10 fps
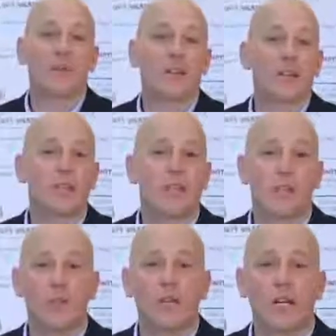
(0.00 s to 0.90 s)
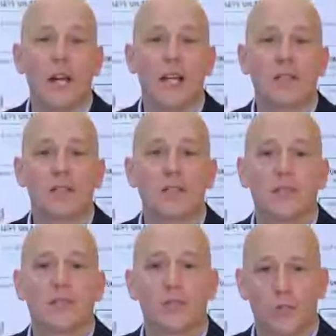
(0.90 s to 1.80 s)
real estate news and analysis,
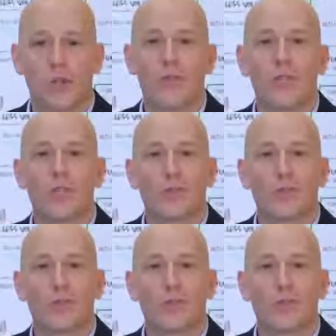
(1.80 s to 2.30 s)
be sure to visit